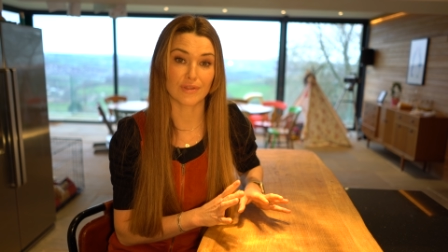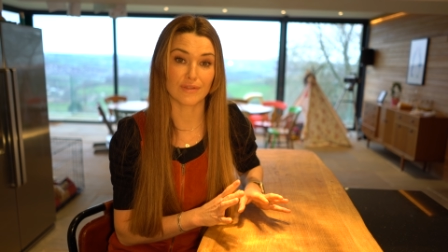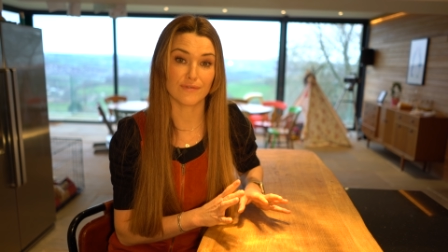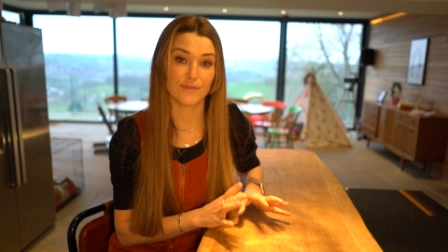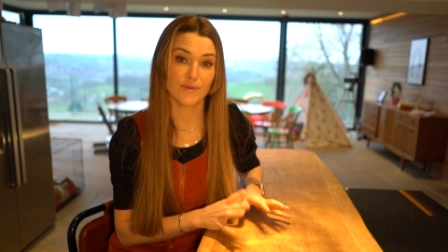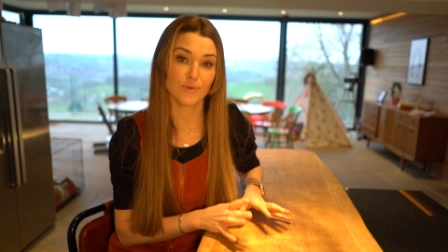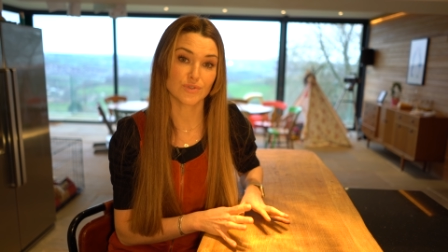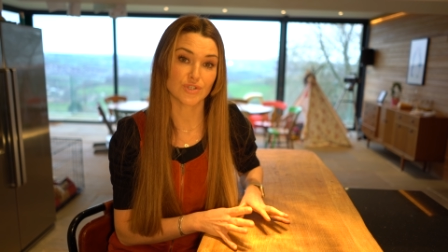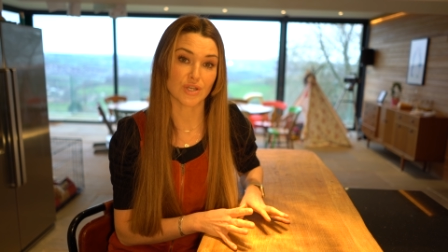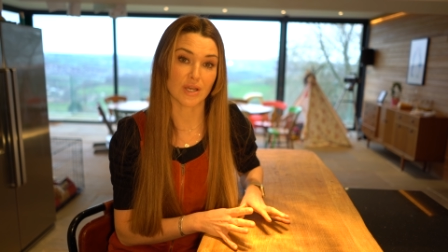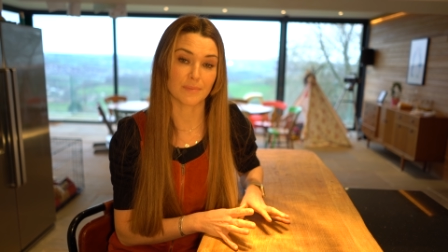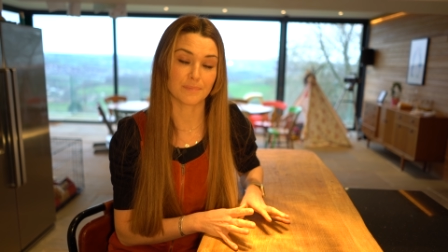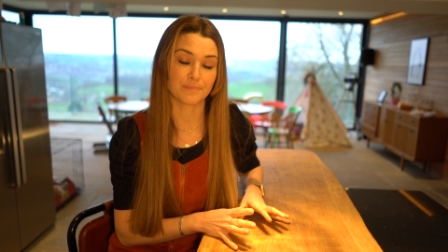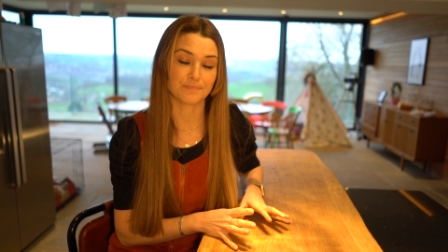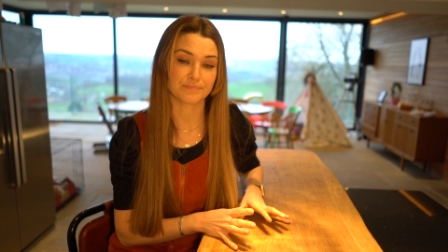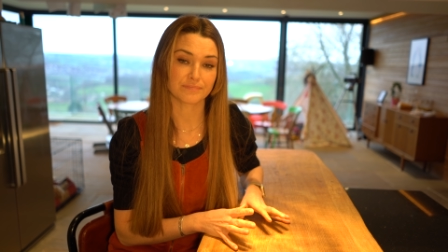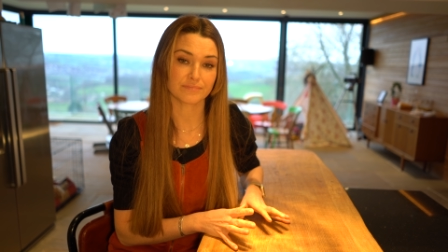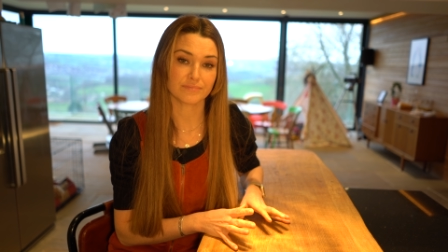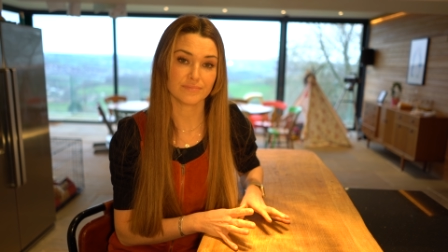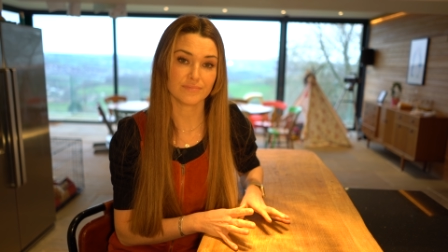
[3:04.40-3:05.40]
in the future.
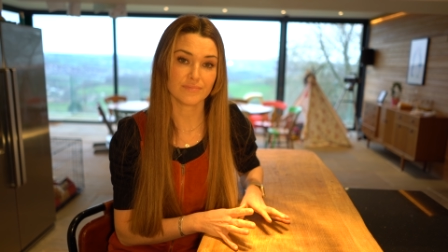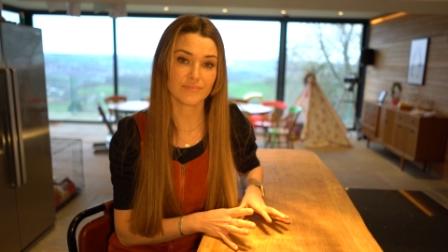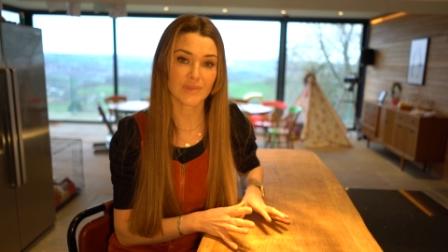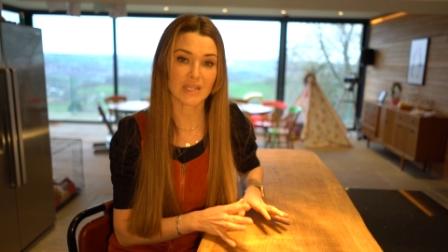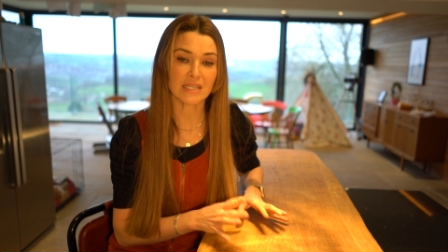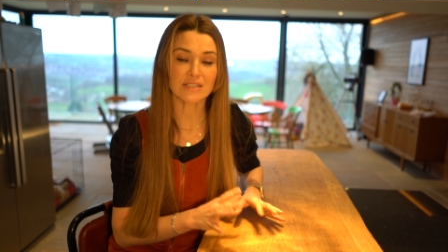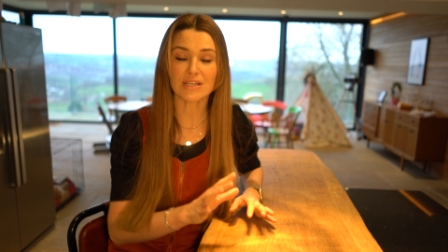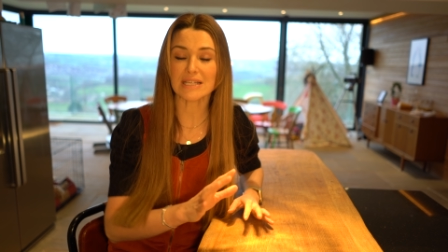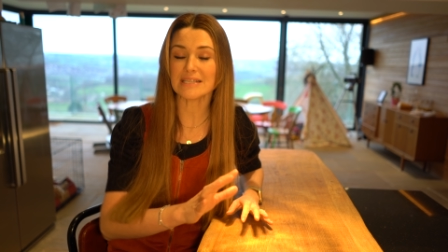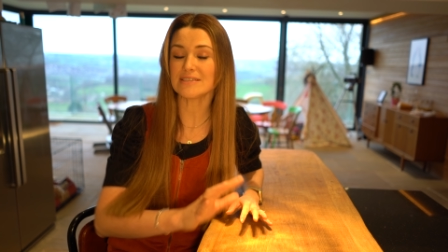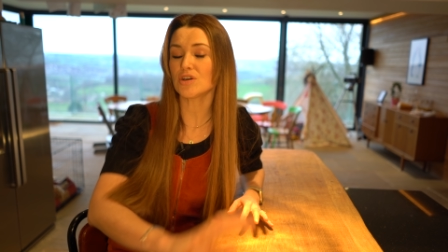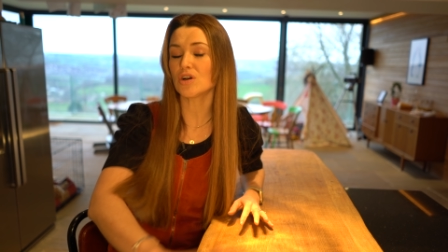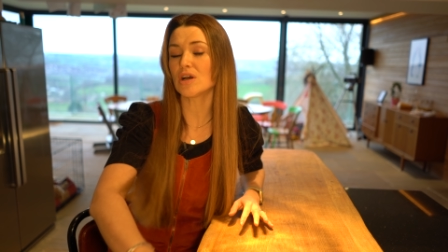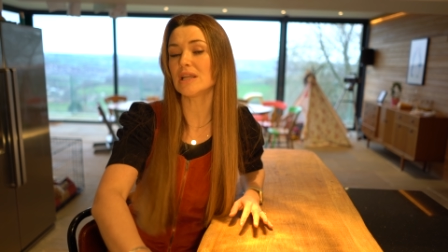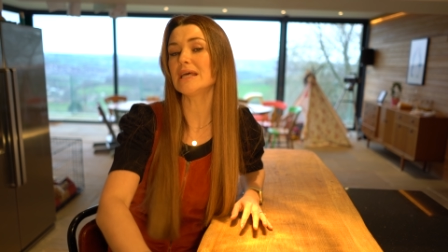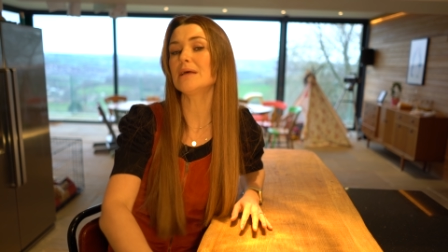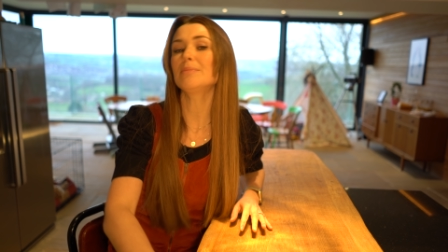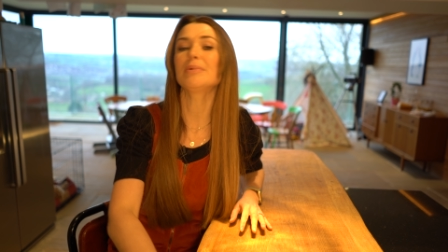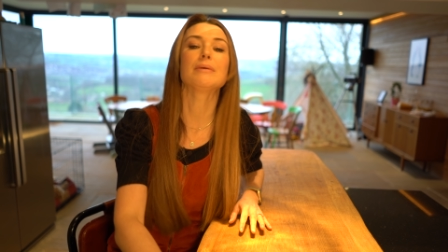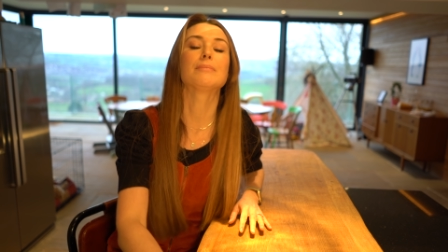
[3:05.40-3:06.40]
So let's talk a
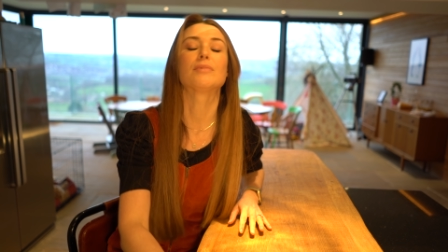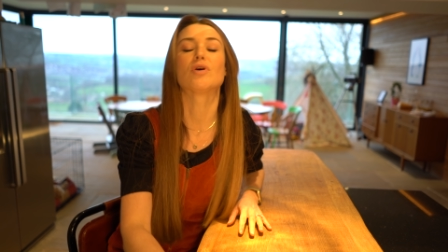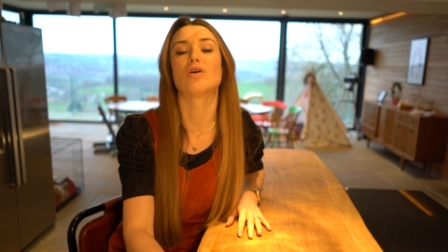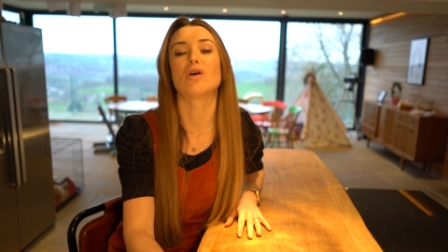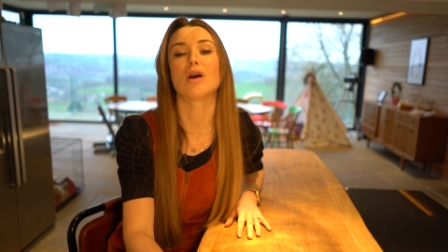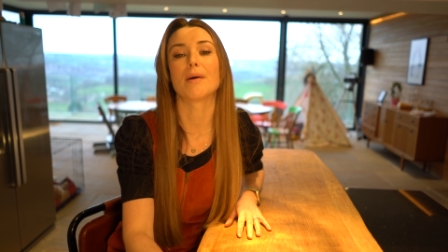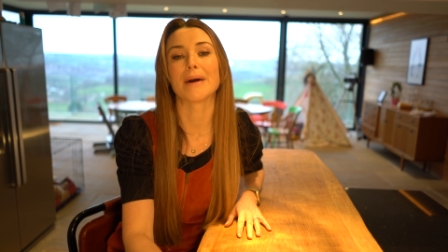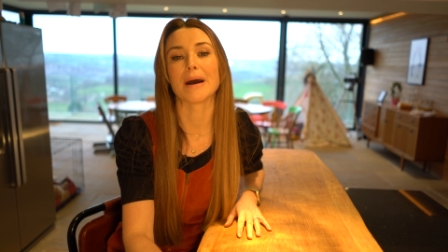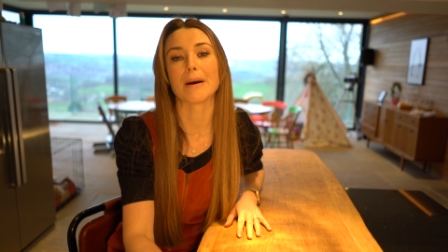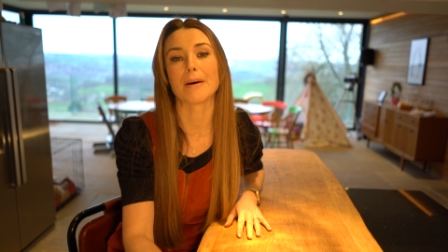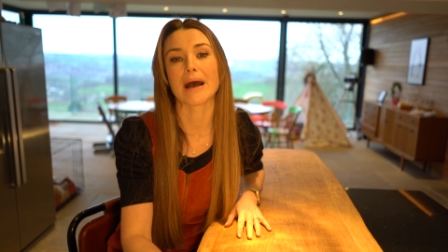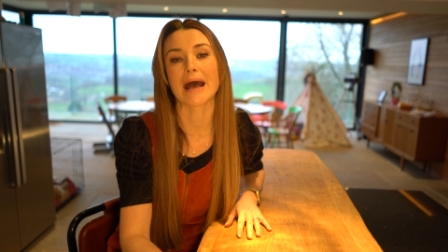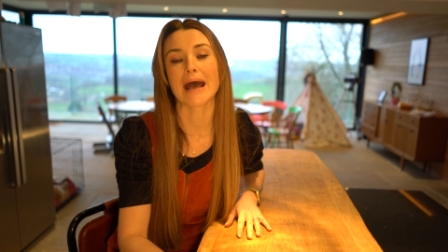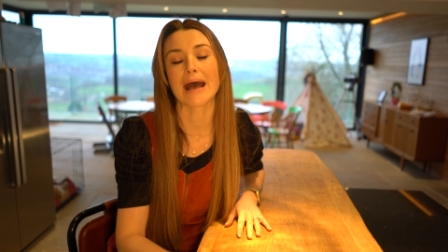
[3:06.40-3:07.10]
little bit more about